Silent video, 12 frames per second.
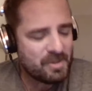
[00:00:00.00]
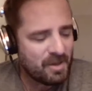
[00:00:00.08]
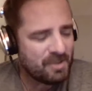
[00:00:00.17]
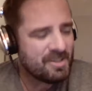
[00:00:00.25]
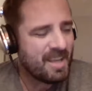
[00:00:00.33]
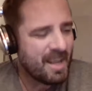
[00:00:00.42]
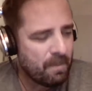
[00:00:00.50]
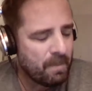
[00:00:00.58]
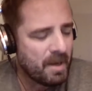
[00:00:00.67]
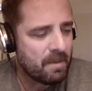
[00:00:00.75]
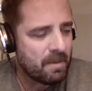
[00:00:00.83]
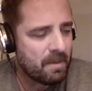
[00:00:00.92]
So I was kind of
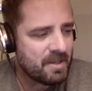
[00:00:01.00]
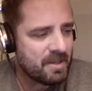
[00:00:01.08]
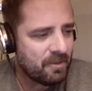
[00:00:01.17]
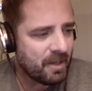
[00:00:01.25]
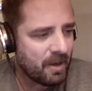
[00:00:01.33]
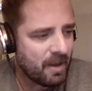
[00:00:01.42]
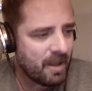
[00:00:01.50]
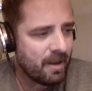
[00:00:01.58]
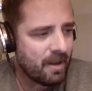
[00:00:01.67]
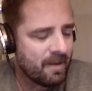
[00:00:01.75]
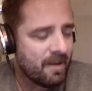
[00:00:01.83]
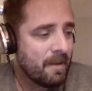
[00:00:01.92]
bummed. I was like,
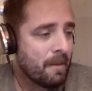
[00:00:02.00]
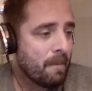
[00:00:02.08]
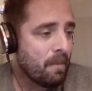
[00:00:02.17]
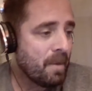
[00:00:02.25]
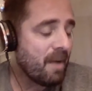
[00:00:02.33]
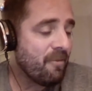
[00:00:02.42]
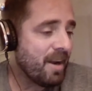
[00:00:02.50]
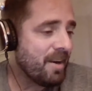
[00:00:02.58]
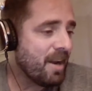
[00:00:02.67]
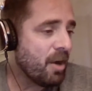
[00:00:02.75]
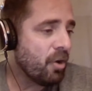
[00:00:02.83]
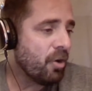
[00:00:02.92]
but I
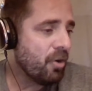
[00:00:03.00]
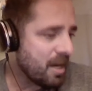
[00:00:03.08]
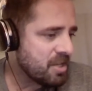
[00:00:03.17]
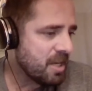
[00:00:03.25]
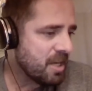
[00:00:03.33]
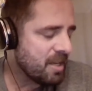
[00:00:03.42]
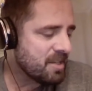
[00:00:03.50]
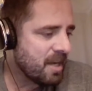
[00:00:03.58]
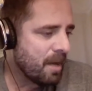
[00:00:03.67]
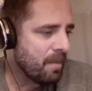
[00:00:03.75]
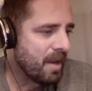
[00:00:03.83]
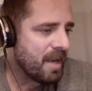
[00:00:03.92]
found out Gretchen is
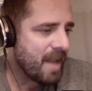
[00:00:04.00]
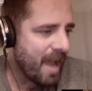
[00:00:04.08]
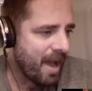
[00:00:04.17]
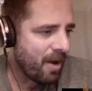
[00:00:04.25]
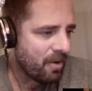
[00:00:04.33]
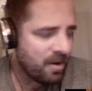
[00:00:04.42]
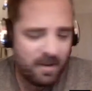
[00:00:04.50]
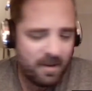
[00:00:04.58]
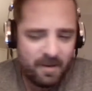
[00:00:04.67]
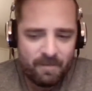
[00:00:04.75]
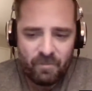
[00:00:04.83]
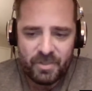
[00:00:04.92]
coming down
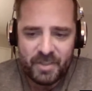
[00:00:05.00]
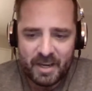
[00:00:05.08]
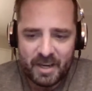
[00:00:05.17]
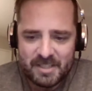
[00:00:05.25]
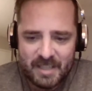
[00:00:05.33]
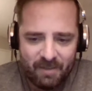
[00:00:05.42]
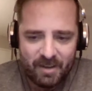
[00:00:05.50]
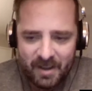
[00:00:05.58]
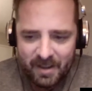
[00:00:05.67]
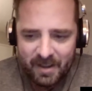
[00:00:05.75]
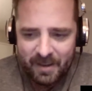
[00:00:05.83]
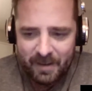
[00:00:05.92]
for Thanksgiving.
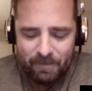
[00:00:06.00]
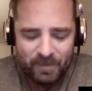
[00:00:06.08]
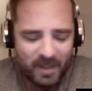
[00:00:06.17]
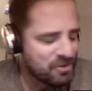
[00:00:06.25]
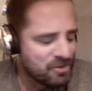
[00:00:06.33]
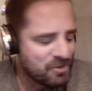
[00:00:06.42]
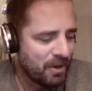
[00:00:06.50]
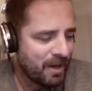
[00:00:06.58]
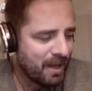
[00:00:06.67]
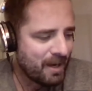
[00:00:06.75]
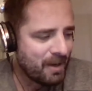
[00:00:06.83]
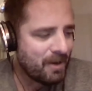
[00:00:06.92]
And so
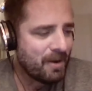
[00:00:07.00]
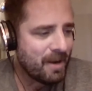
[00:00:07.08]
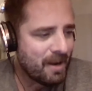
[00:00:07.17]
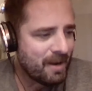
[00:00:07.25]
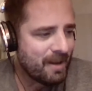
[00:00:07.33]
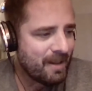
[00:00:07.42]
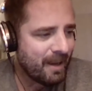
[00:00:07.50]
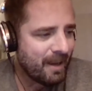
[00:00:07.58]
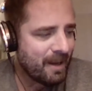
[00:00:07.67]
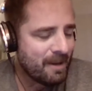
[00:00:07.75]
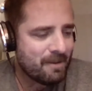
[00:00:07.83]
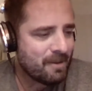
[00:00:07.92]
I don't know,
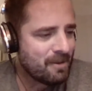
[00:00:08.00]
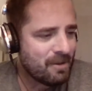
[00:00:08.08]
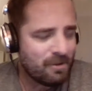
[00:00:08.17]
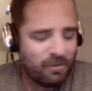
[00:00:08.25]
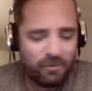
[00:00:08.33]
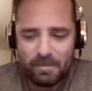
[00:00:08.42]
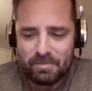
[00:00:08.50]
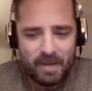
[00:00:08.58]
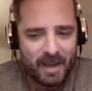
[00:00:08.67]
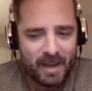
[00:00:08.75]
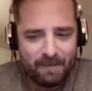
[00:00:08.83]
it just flipped my